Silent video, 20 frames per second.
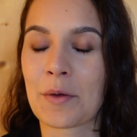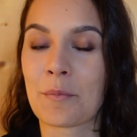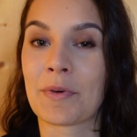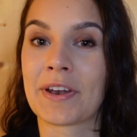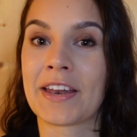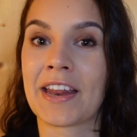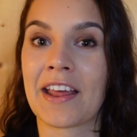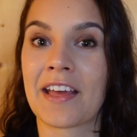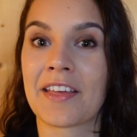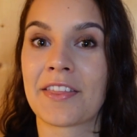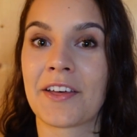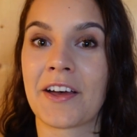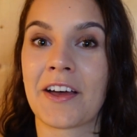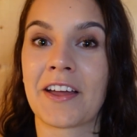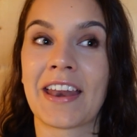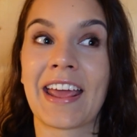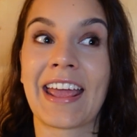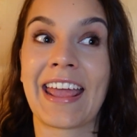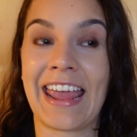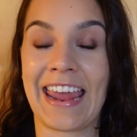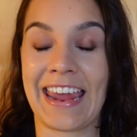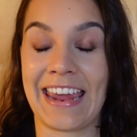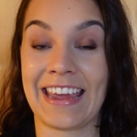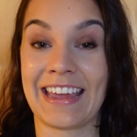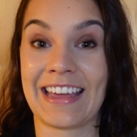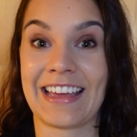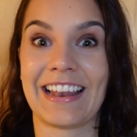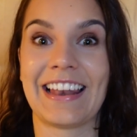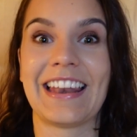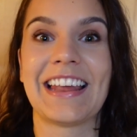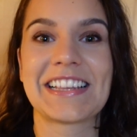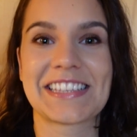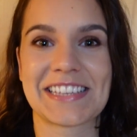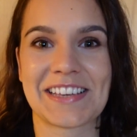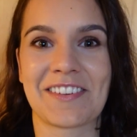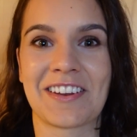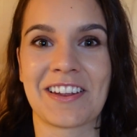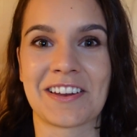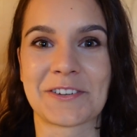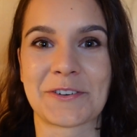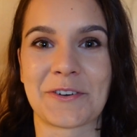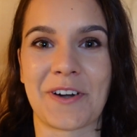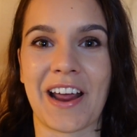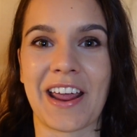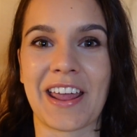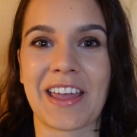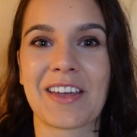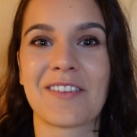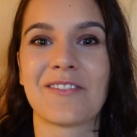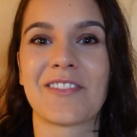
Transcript: But then I thought, hey, let's give it a try,